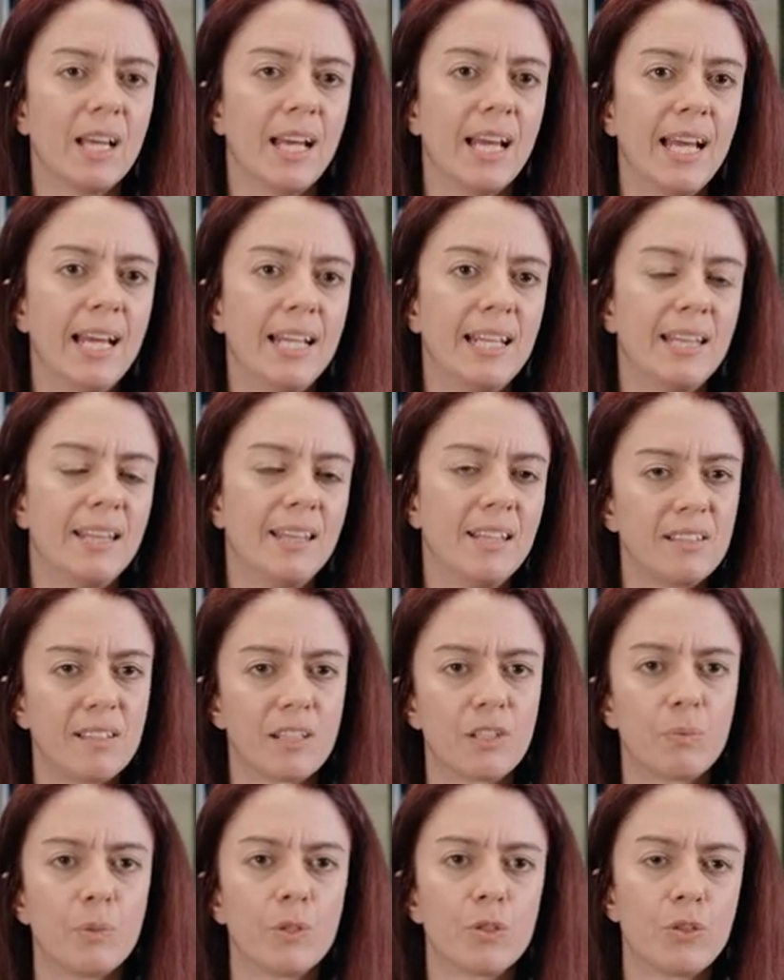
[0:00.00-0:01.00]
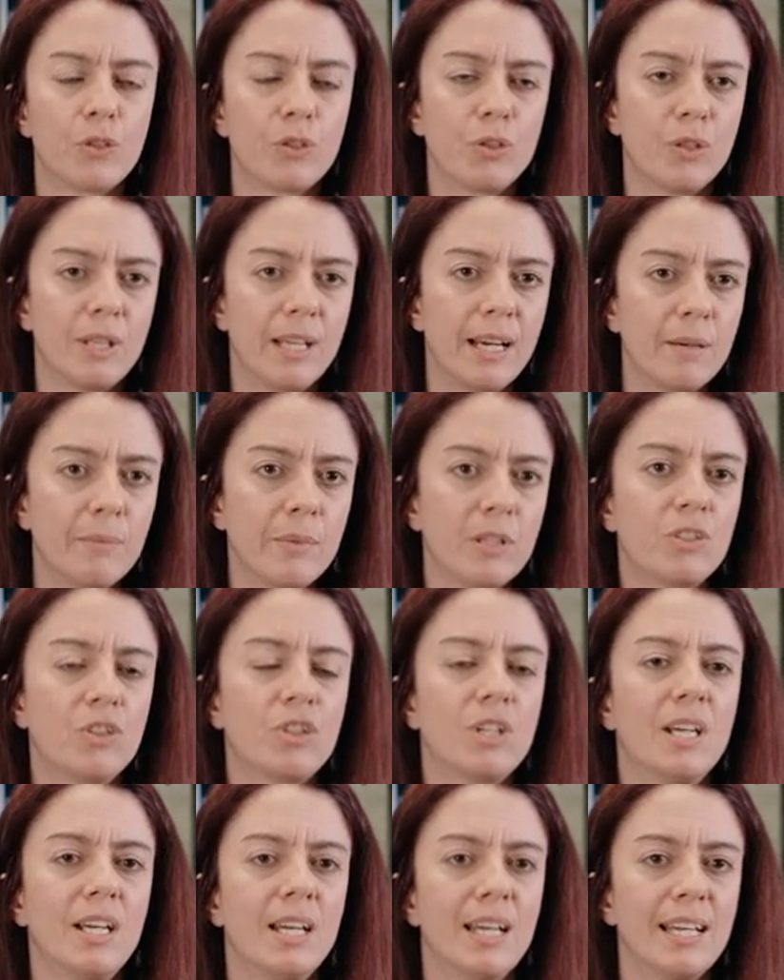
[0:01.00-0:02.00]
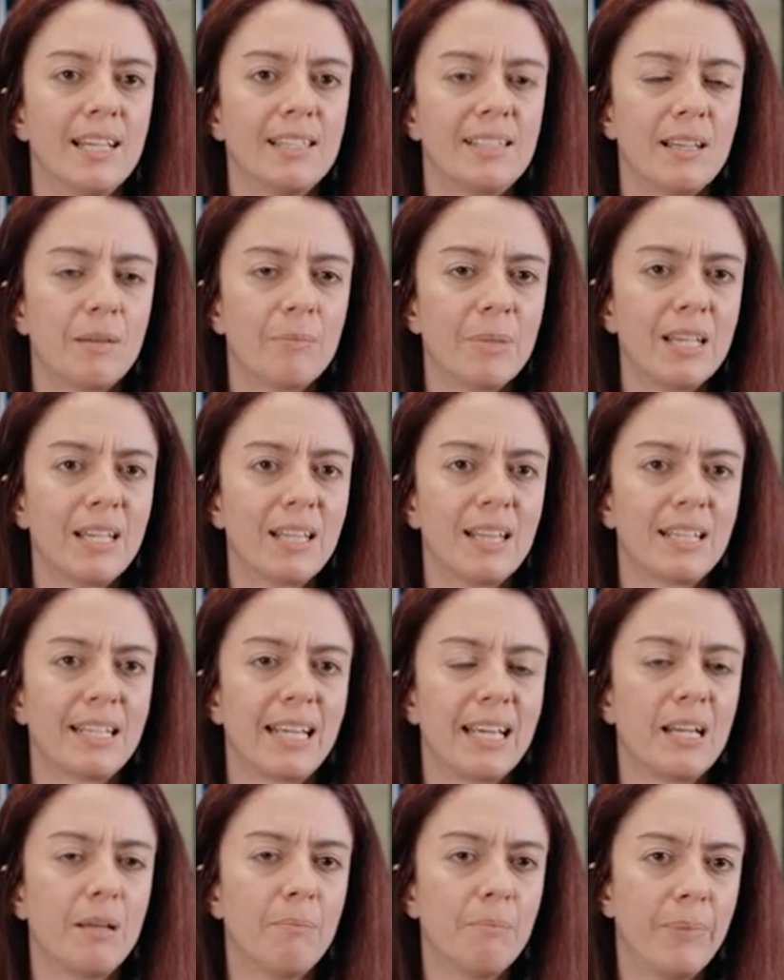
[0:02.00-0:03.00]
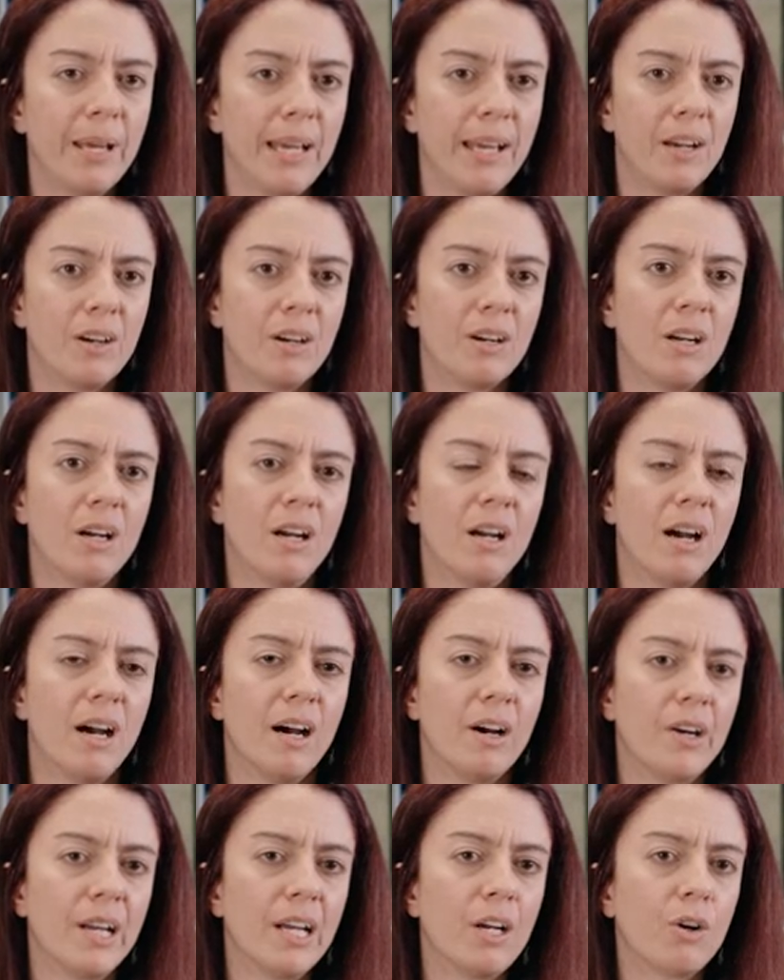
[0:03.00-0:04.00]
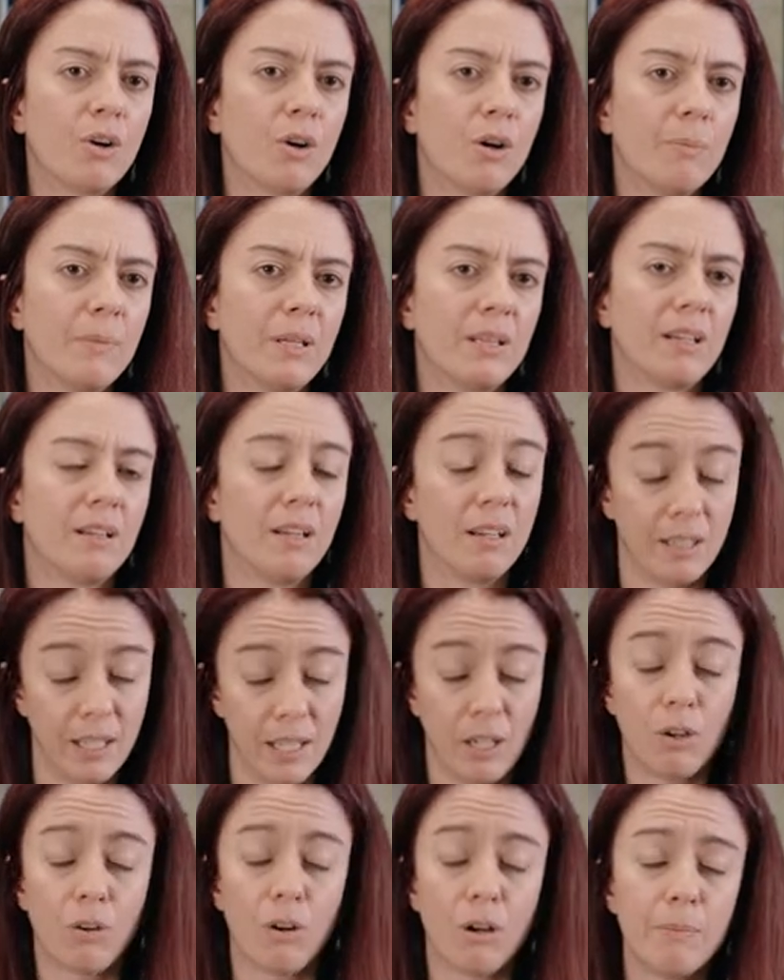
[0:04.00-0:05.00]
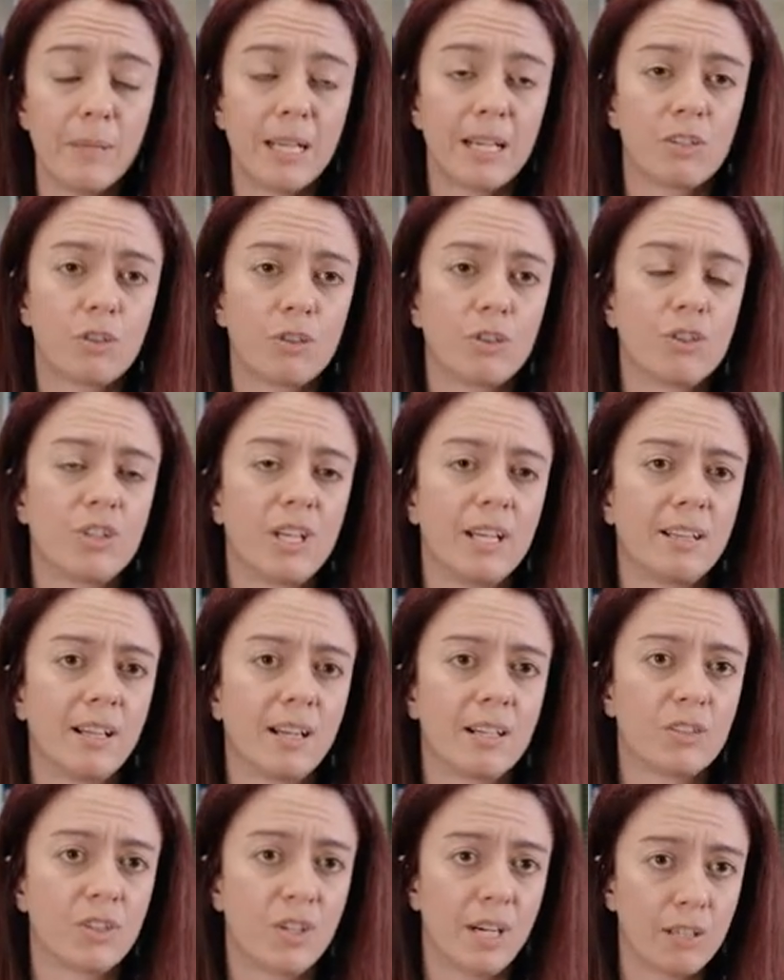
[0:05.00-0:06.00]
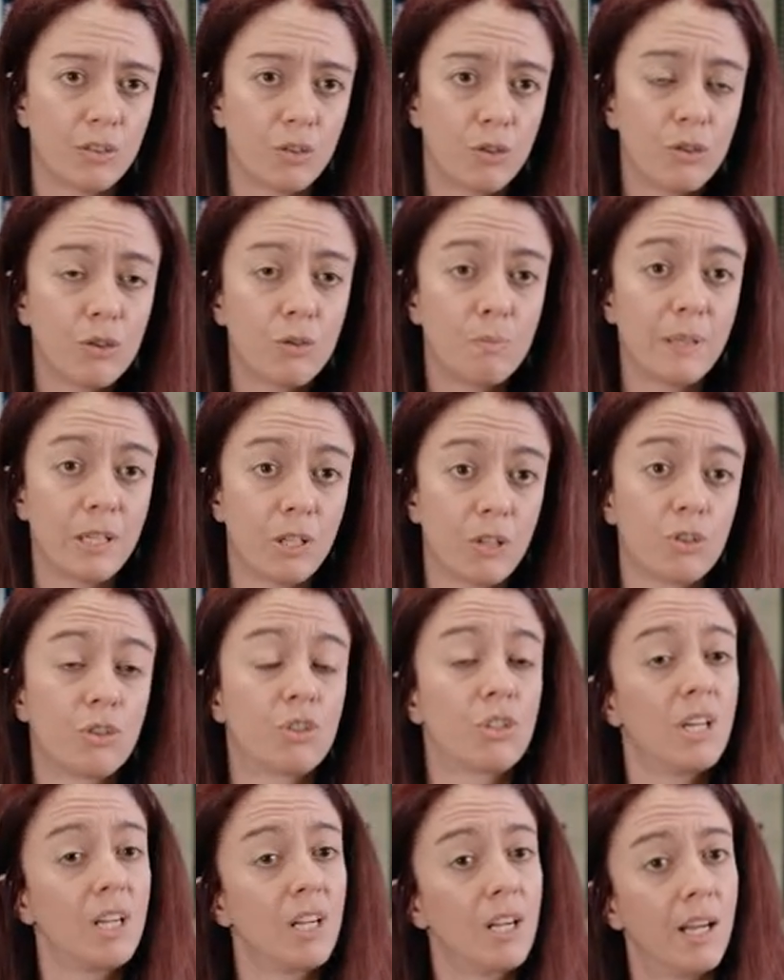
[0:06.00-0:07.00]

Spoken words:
And this exposure to damage is something that can impair our economic and societal structures, because